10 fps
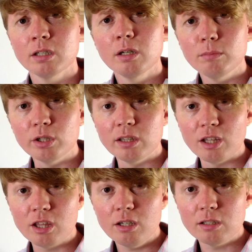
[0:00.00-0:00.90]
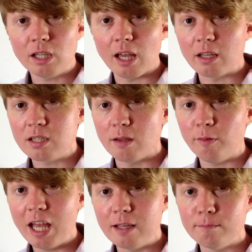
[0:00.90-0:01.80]
But in the third case, if
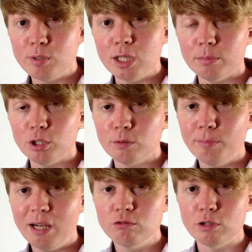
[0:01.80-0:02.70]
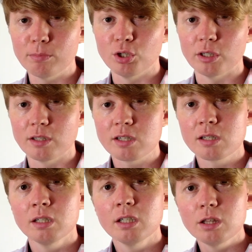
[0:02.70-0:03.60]
A and B are both boundary points,
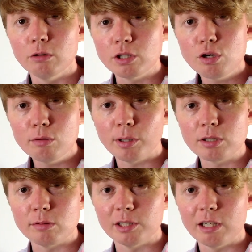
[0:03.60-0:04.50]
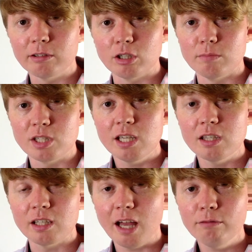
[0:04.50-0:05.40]
there are two possible outcomes.
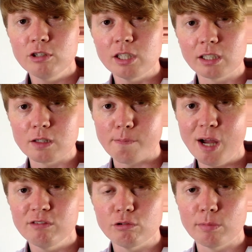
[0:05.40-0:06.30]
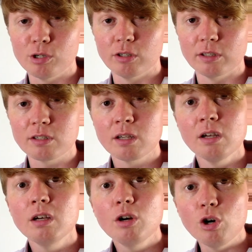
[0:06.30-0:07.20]
Either everything is a boundary point,
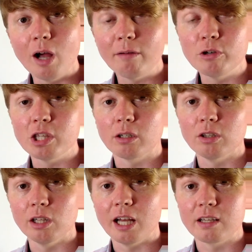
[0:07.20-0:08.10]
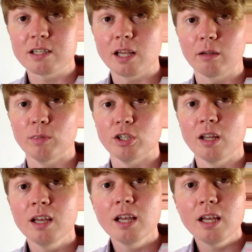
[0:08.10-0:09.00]
or everything on the line segment
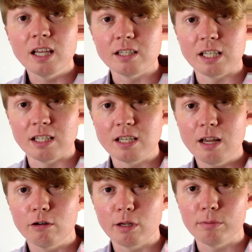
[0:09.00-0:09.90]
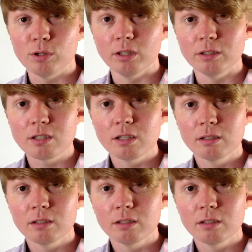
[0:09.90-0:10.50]
is an interior point.